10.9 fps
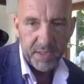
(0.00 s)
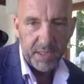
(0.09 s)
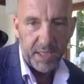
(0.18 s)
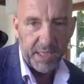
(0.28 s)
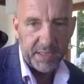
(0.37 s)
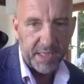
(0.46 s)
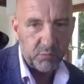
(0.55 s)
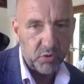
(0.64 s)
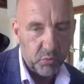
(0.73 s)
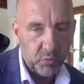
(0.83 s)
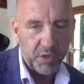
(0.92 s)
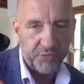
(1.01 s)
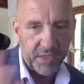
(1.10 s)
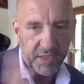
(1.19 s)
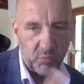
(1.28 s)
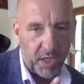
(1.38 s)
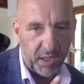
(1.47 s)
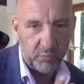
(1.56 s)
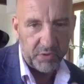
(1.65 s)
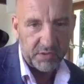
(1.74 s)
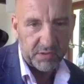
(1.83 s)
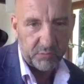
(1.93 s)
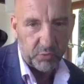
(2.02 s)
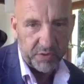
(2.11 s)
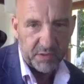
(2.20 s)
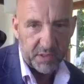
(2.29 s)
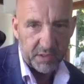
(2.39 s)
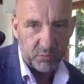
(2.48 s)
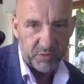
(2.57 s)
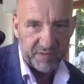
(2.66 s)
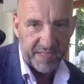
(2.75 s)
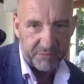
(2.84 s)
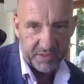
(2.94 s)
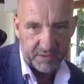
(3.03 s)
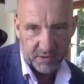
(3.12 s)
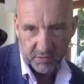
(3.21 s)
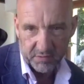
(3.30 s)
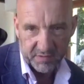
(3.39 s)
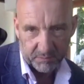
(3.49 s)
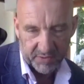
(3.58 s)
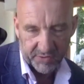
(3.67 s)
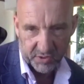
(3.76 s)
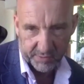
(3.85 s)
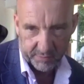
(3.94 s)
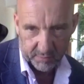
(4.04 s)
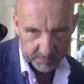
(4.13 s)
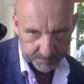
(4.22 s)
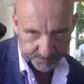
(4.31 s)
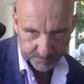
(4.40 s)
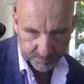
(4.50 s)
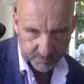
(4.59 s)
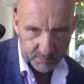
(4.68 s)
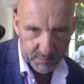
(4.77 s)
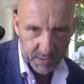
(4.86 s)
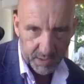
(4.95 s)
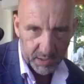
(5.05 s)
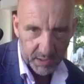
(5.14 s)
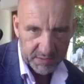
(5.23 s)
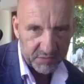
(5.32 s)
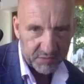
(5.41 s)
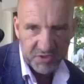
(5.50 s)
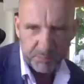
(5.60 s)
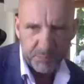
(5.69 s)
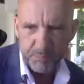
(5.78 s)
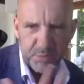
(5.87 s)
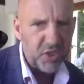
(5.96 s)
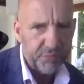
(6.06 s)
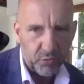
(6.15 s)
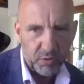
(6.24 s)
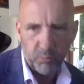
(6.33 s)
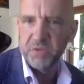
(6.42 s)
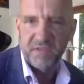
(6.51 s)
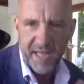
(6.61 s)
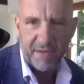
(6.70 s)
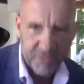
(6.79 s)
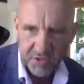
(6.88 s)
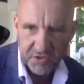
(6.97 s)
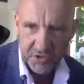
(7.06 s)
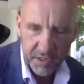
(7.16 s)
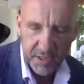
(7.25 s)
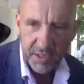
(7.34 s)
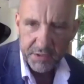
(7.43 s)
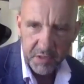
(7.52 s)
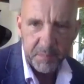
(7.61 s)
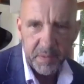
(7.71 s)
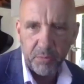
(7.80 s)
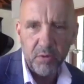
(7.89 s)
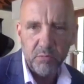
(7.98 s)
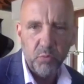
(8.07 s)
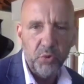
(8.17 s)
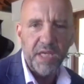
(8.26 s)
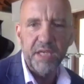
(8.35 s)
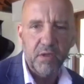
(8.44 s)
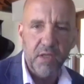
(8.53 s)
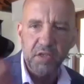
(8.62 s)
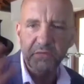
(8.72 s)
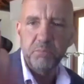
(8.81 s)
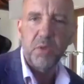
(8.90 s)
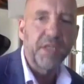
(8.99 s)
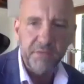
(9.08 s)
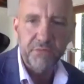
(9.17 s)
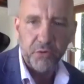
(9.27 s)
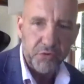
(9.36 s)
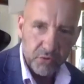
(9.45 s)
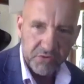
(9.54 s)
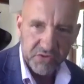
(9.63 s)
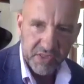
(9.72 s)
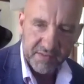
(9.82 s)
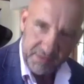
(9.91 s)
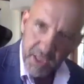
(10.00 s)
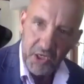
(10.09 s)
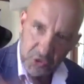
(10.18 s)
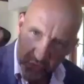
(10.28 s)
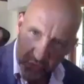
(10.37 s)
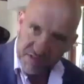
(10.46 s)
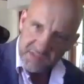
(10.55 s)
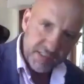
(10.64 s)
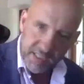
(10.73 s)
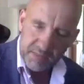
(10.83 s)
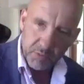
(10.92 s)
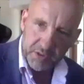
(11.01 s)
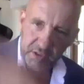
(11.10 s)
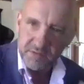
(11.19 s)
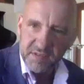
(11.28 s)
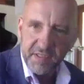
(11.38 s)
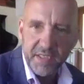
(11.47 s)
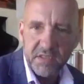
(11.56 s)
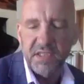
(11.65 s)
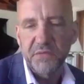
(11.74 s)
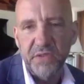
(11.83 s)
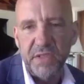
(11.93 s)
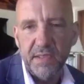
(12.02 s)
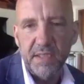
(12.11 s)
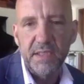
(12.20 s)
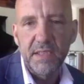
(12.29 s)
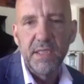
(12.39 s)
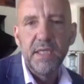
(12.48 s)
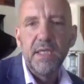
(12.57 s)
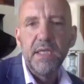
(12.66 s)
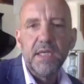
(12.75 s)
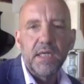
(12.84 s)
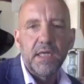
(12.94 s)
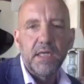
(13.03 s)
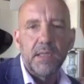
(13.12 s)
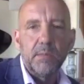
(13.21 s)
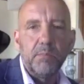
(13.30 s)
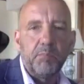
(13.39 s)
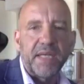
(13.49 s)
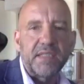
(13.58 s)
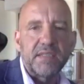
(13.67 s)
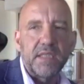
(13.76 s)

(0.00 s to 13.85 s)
and that would work very well with David concept in general. So it was beautiful. It was lavish. The people who gave a lot of money for those sets could see that money on stage, definitely. but